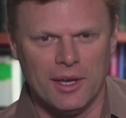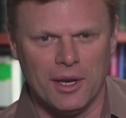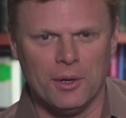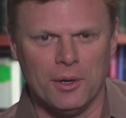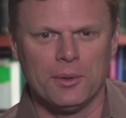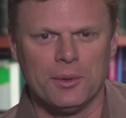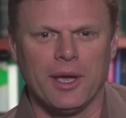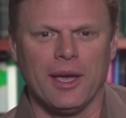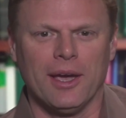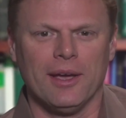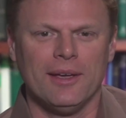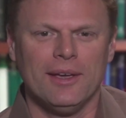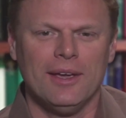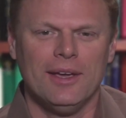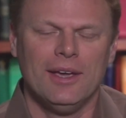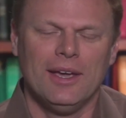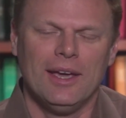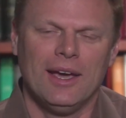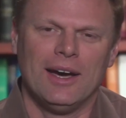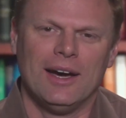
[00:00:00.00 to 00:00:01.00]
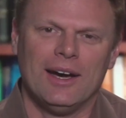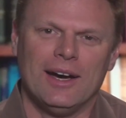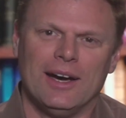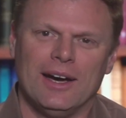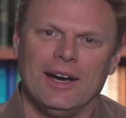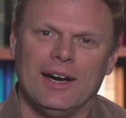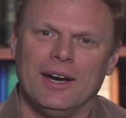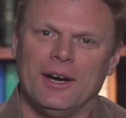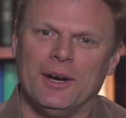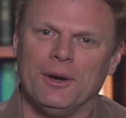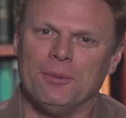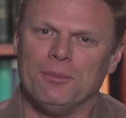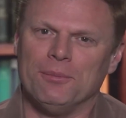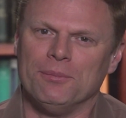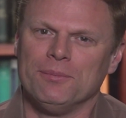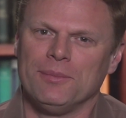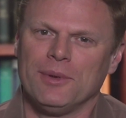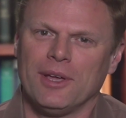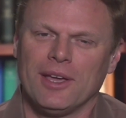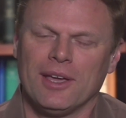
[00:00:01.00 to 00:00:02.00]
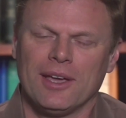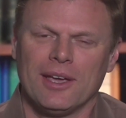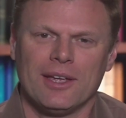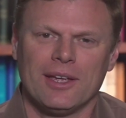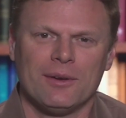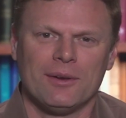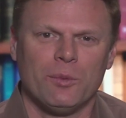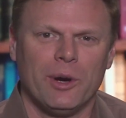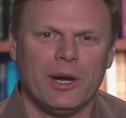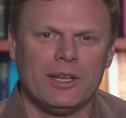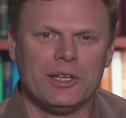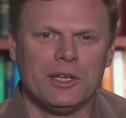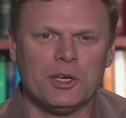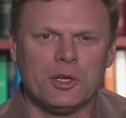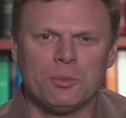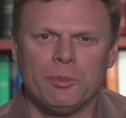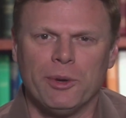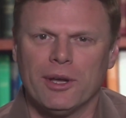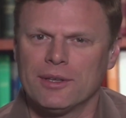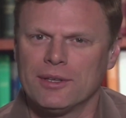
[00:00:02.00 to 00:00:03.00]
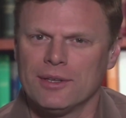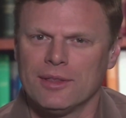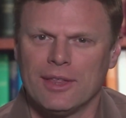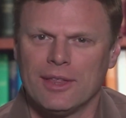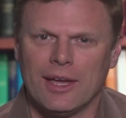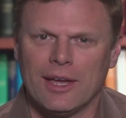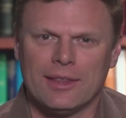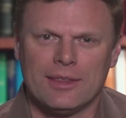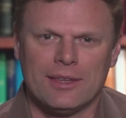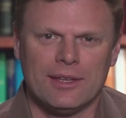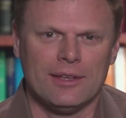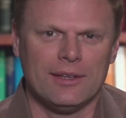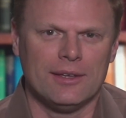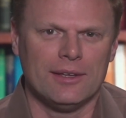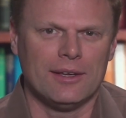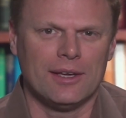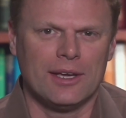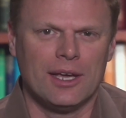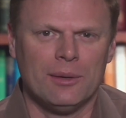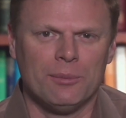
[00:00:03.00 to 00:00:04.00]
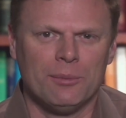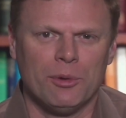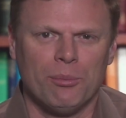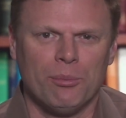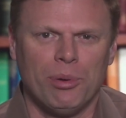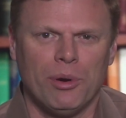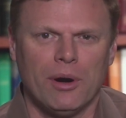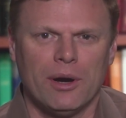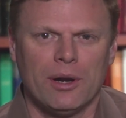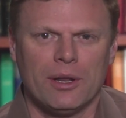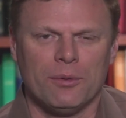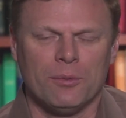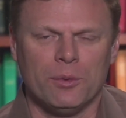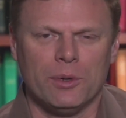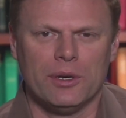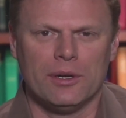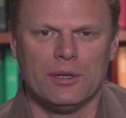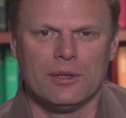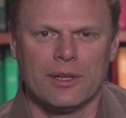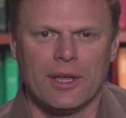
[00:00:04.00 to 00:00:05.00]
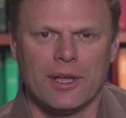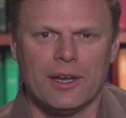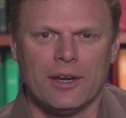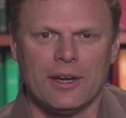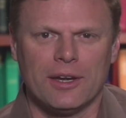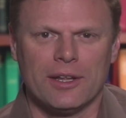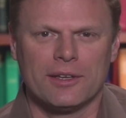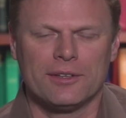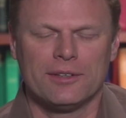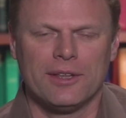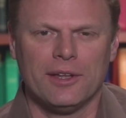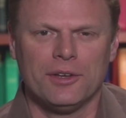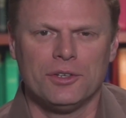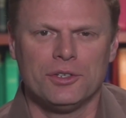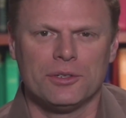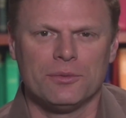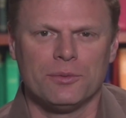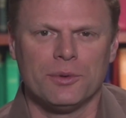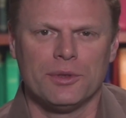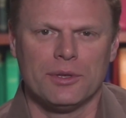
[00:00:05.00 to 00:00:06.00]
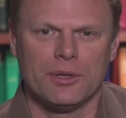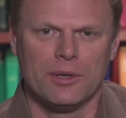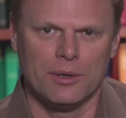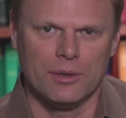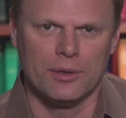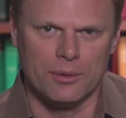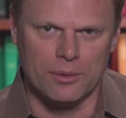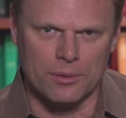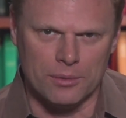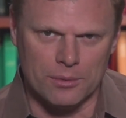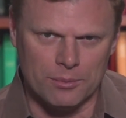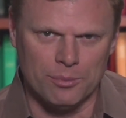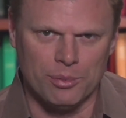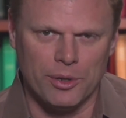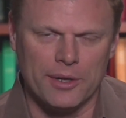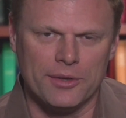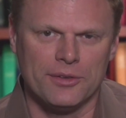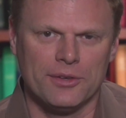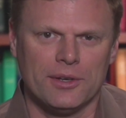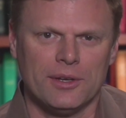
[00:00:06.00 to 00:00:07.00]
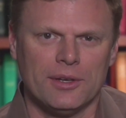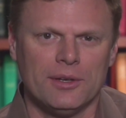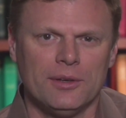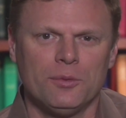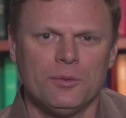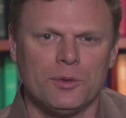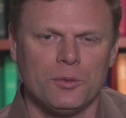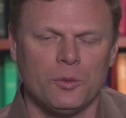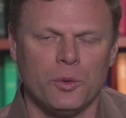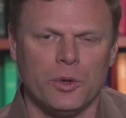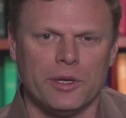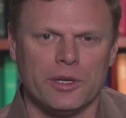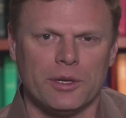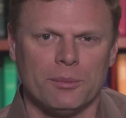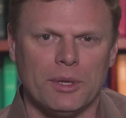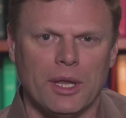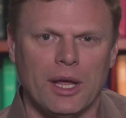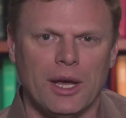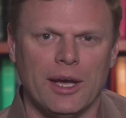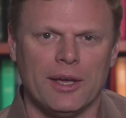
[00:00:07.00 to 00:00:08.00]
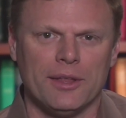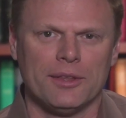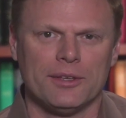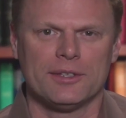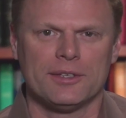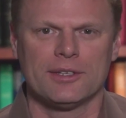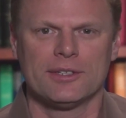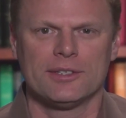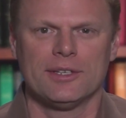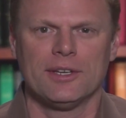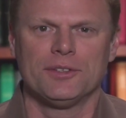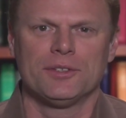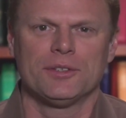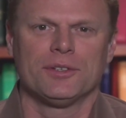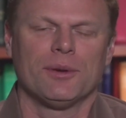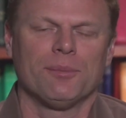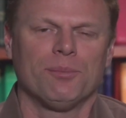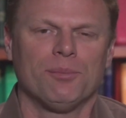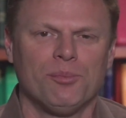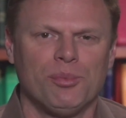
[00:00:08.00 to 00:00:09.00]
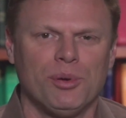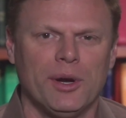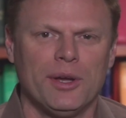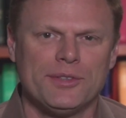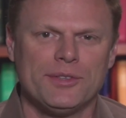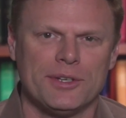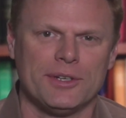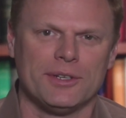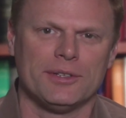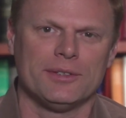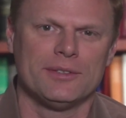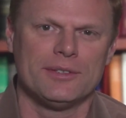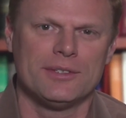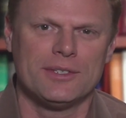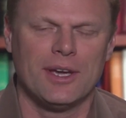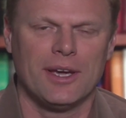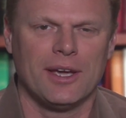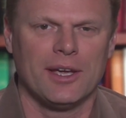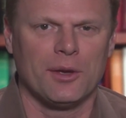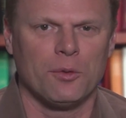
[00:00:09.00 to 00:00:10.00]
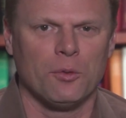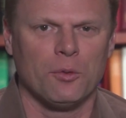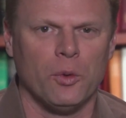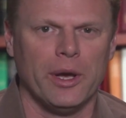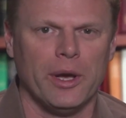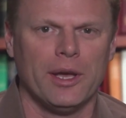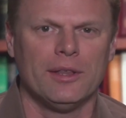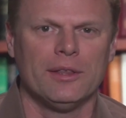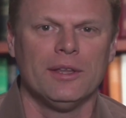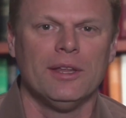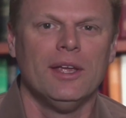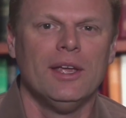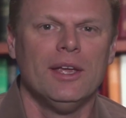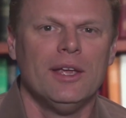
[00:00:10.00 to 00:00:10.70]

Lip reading: Okay. And widely expected that the incumbent party will get an extension with a new president, with William Lai, the successor to President Tsai Ing-wen.